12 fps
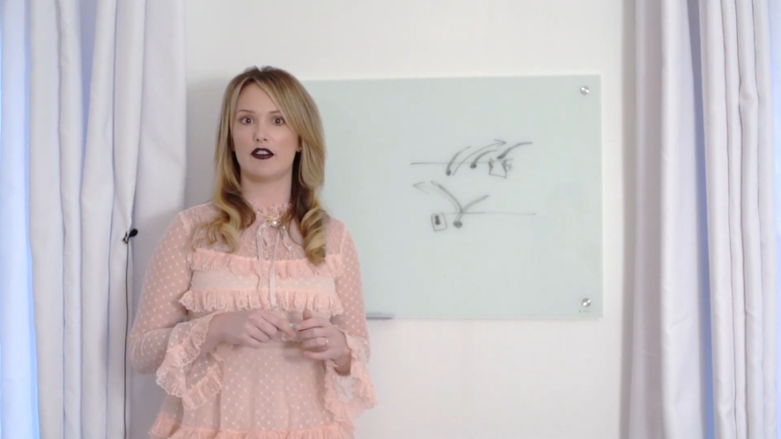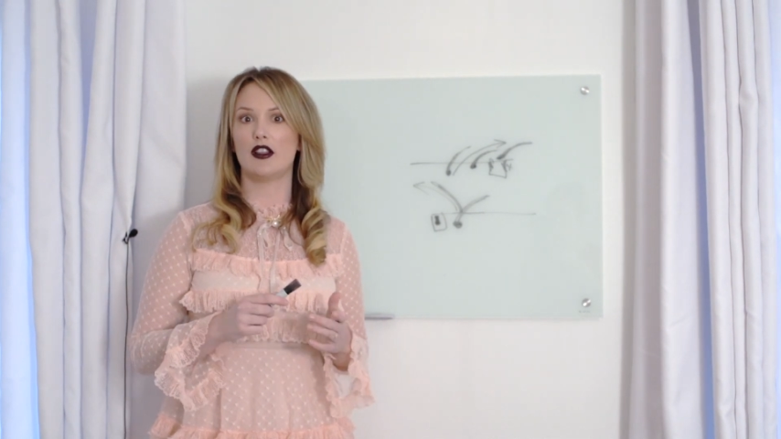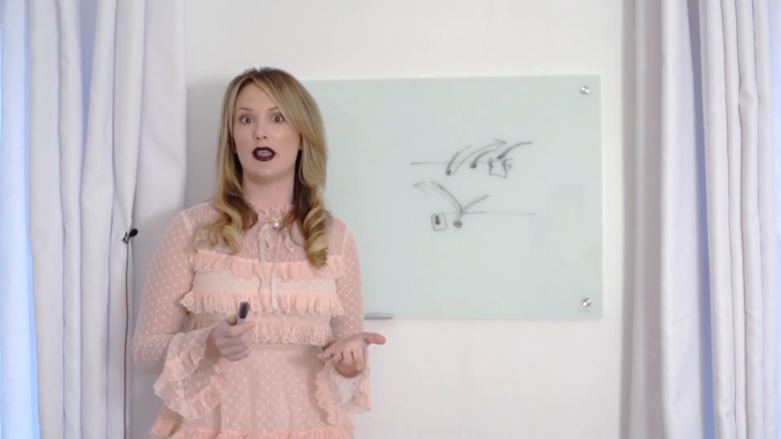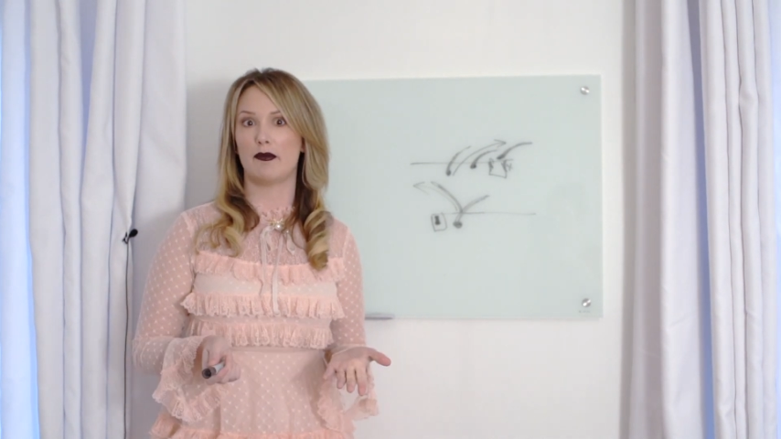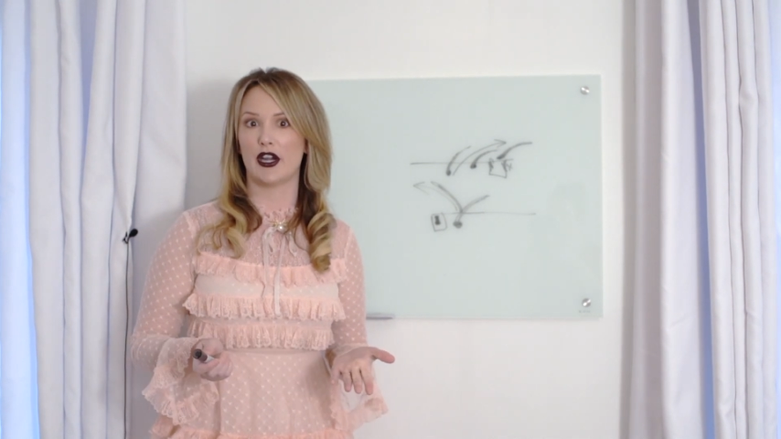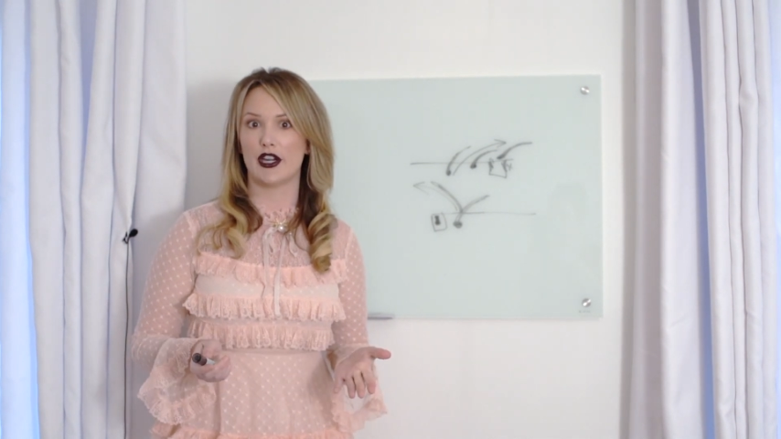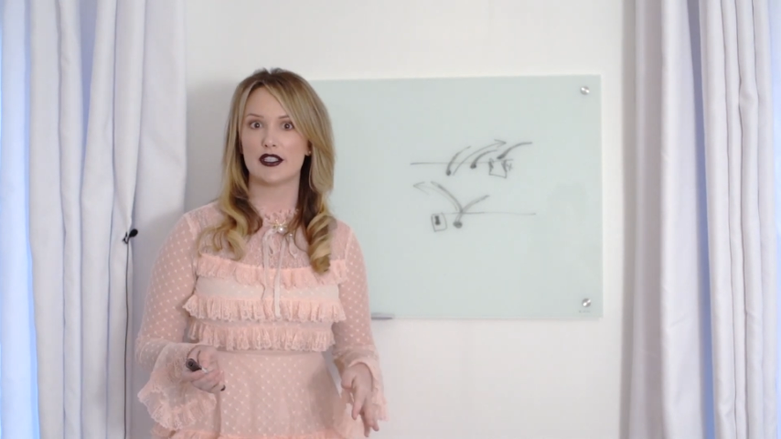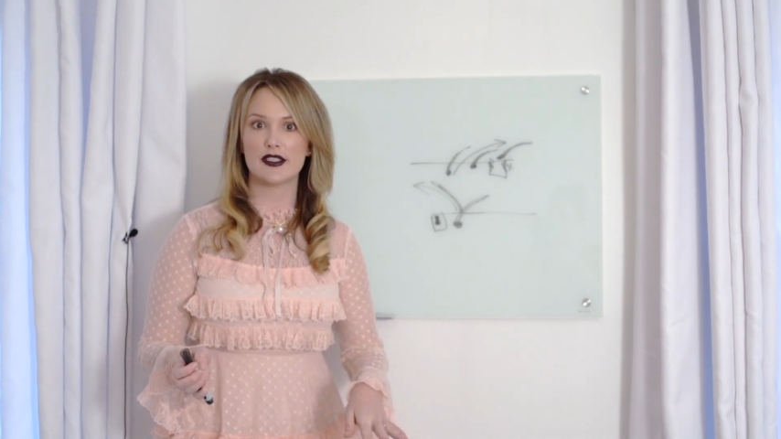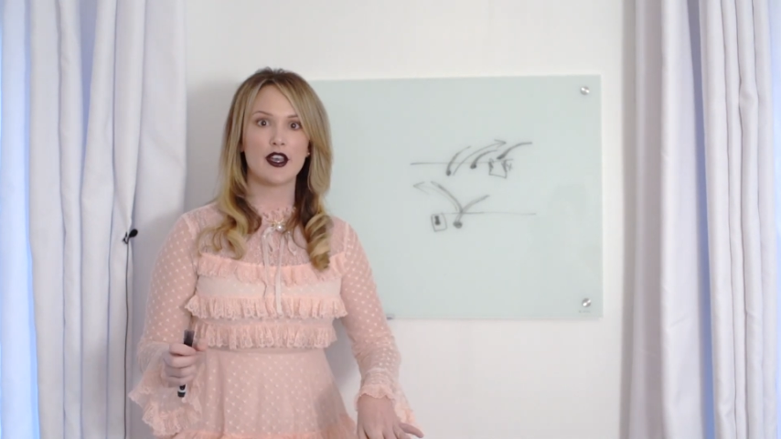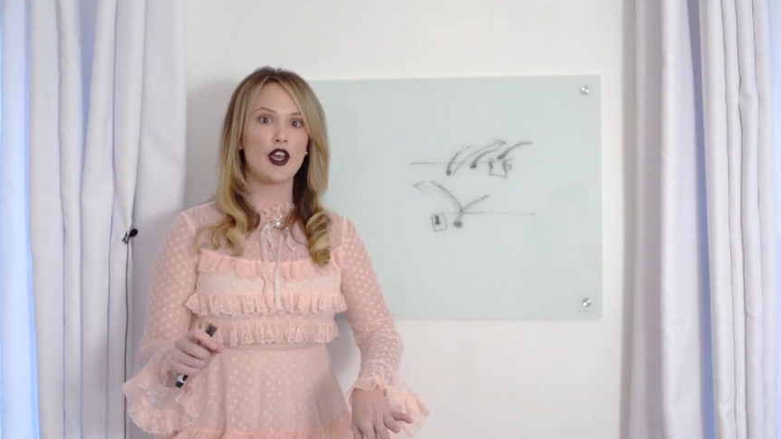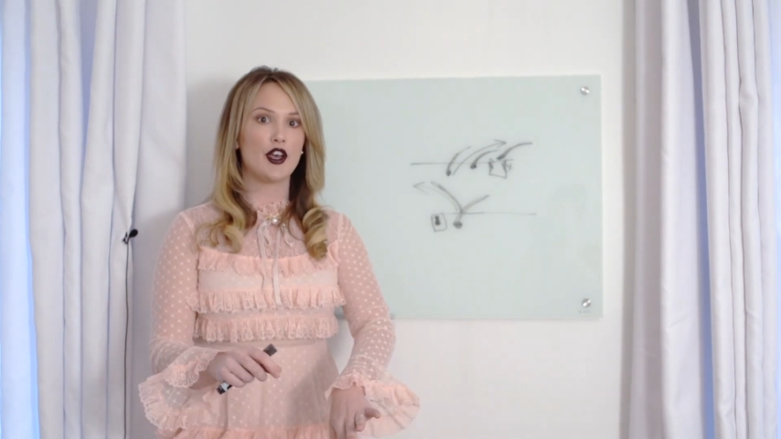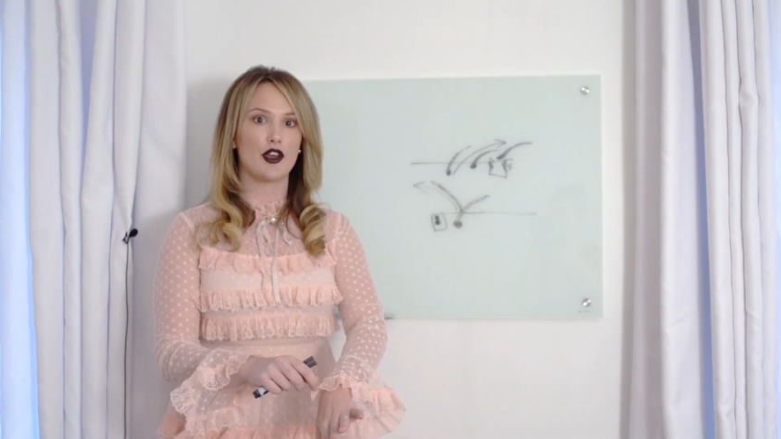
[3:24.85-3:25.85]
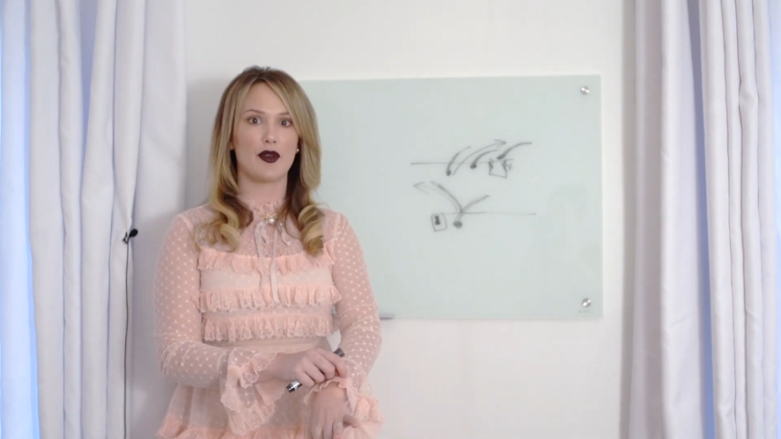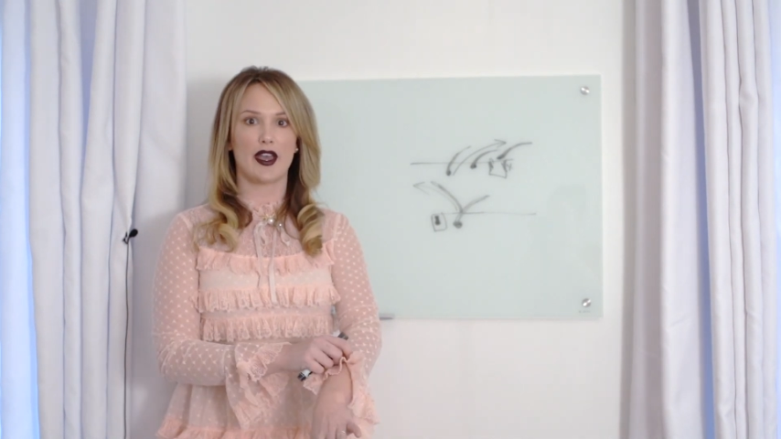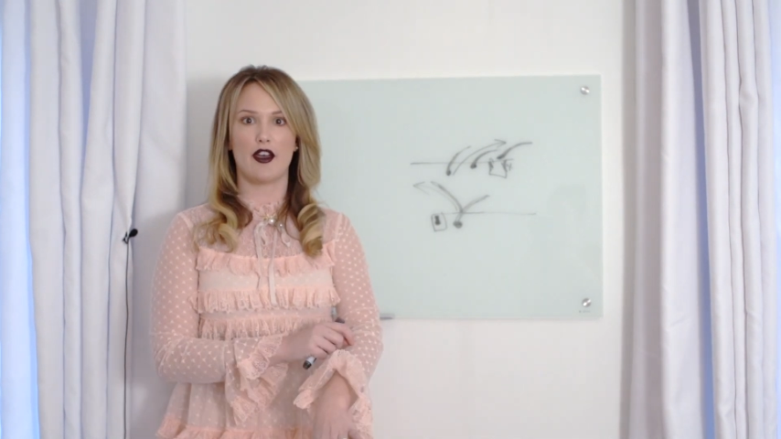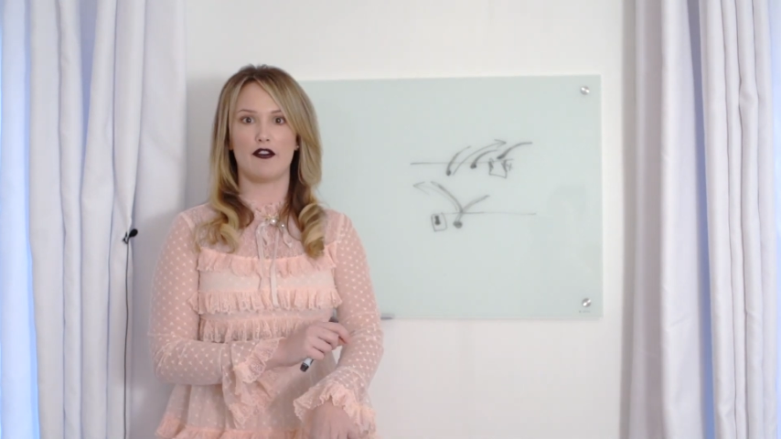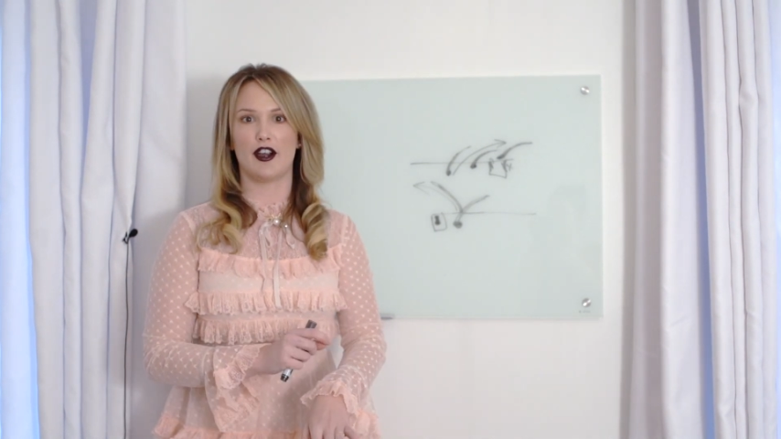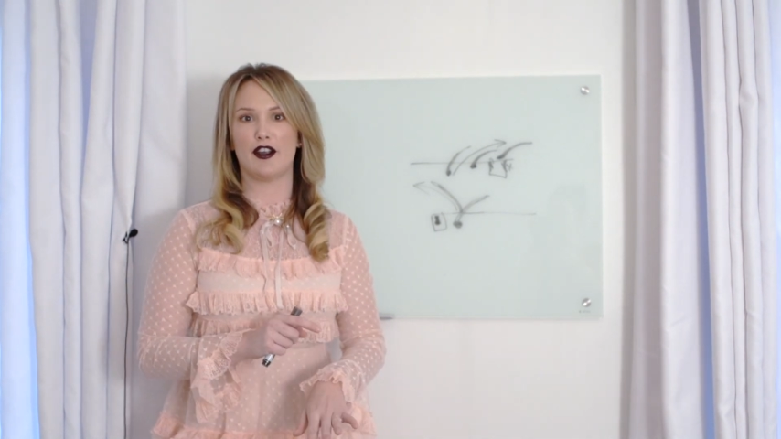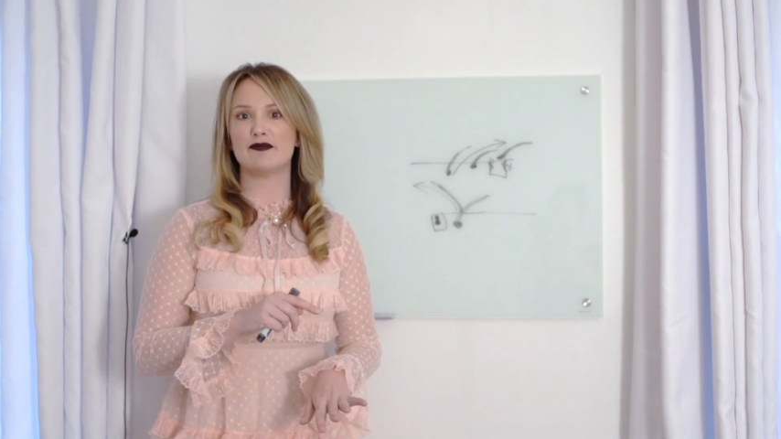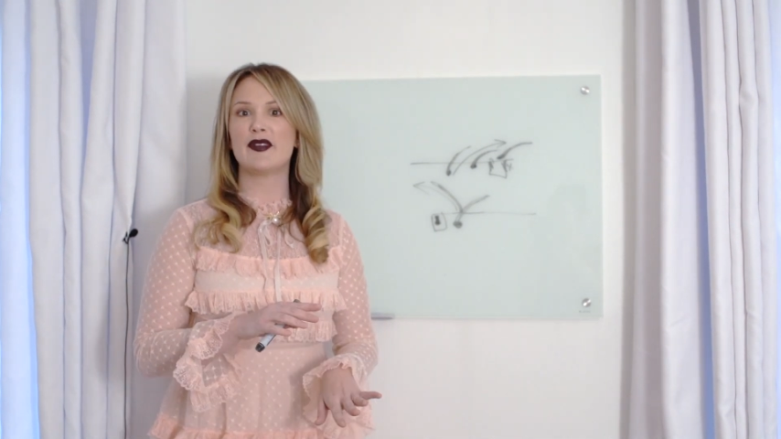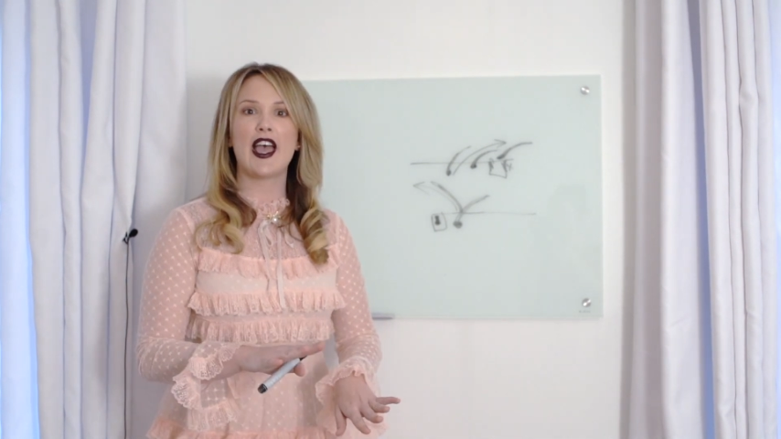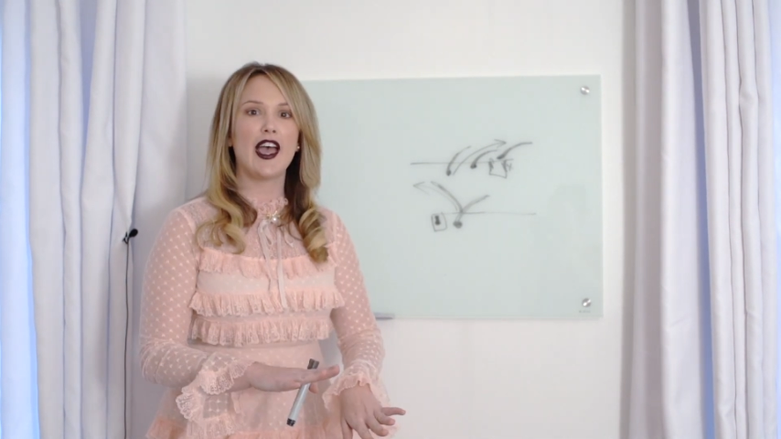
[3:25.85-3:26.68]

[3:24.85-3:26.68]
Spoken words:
clippers going over,